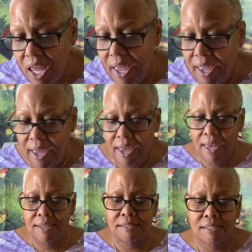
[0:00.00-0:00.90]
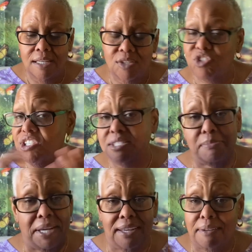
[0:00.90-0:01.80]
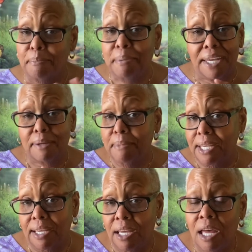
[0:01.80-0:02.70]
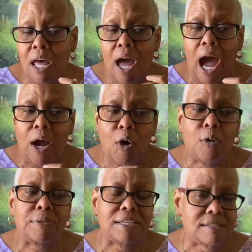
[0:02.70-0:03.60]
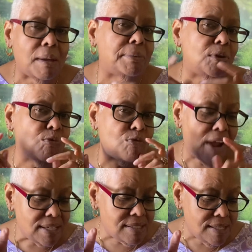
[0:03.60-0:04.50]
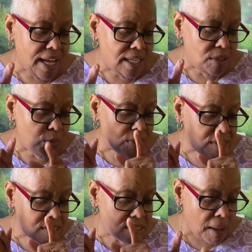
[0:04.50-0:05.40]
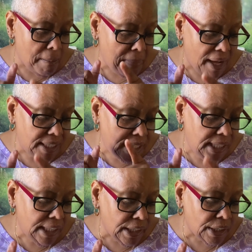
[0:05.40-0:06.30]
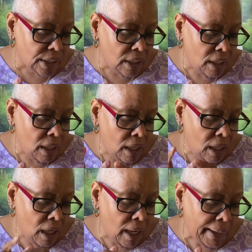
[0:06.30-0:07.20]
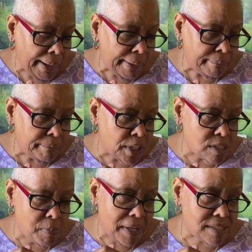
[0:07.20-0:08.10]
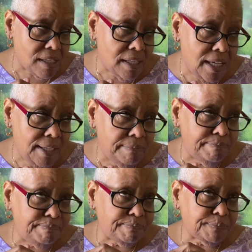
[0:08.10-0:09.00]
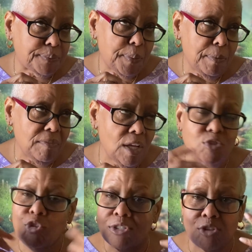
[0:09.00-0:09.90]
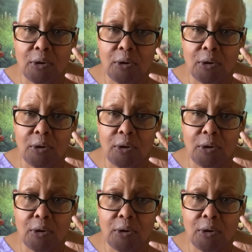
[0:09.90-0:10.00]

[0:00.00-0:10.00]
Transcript: and it's just me being me. I hope that something resonated with somebody here, because basically, trust our